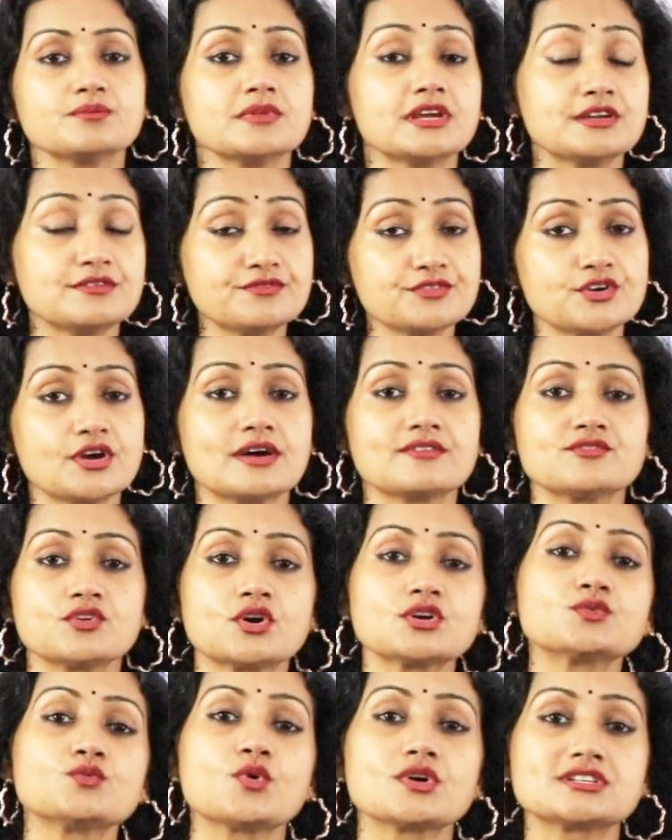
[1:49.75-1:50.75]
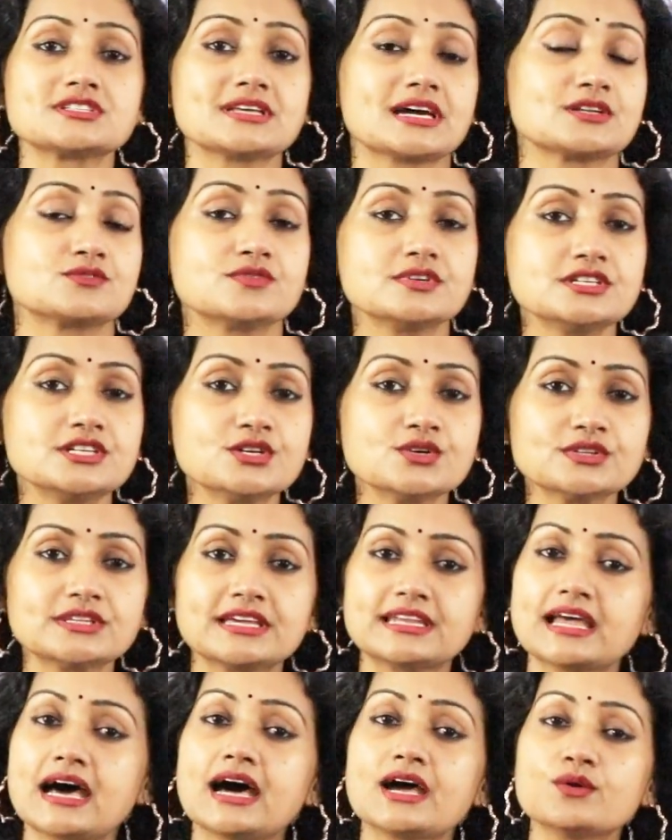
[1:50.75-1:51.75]
If you have not watched that video,
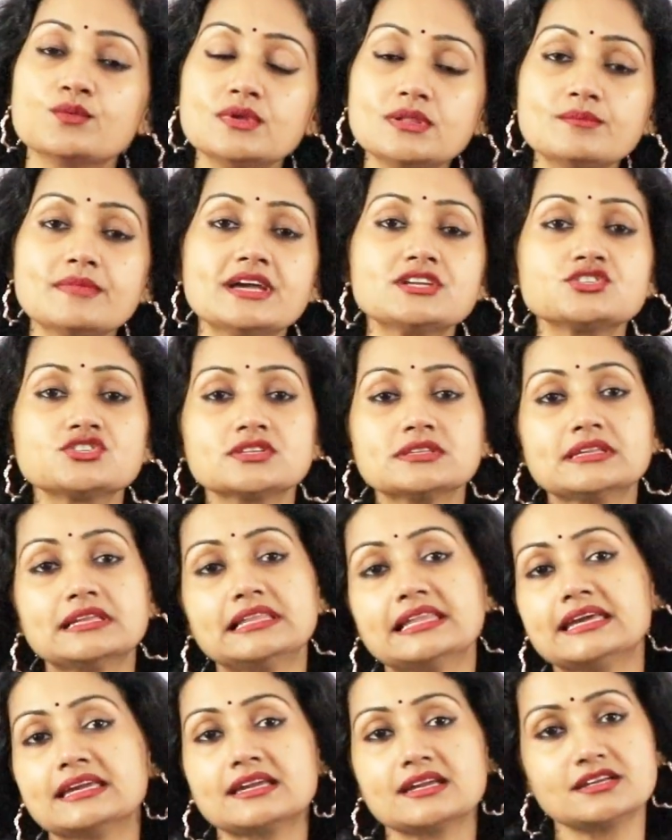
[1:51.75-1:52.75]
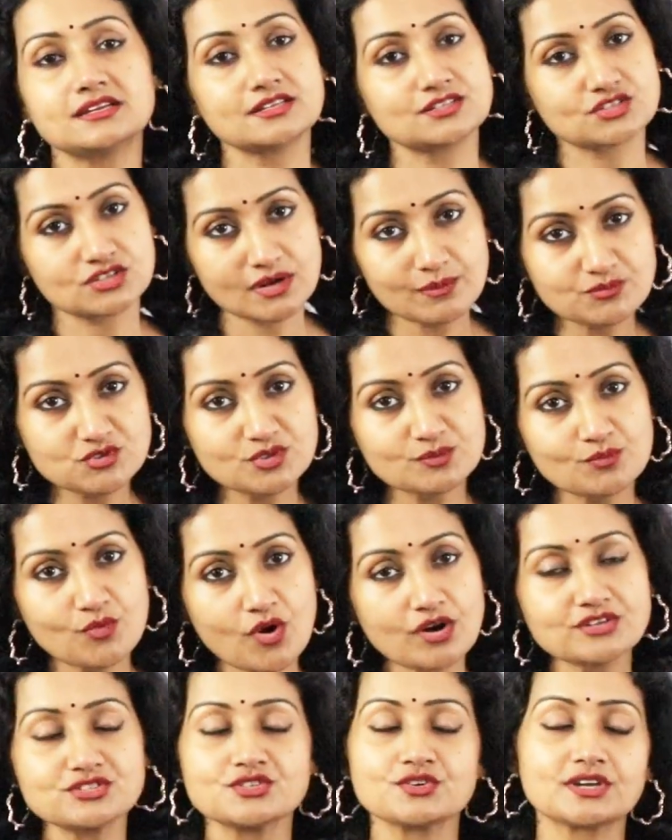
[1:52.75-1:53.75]
then I will mention the link in description
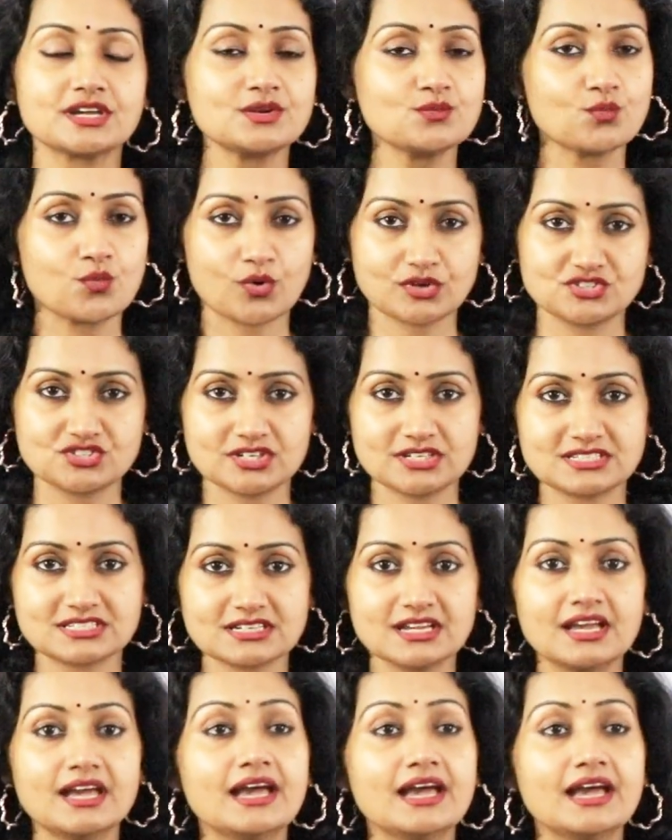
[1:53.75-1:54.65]
box. You can watch it.